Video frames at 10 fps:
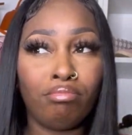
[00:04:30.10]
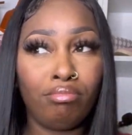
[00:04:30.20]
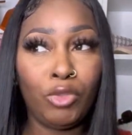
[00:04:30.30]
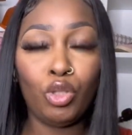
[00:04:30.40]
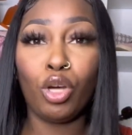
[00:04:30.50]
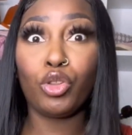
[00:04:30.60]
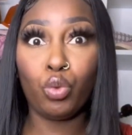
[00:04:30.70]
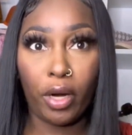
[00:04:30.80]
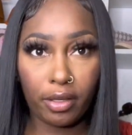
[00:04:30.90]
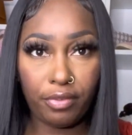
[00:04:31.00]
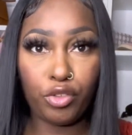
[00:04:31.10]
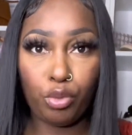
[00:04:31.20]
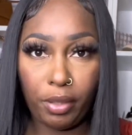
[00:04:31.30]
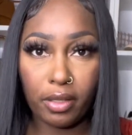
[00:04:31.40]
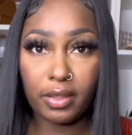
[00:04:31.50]
you know, throughout a few
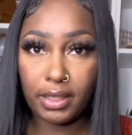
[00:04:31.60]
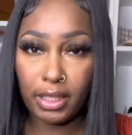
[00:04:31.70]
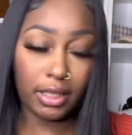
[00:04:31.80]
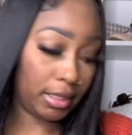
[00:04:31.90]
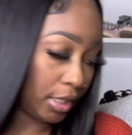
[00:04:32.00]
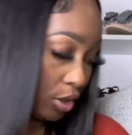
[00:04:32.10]
pair of sneakers that you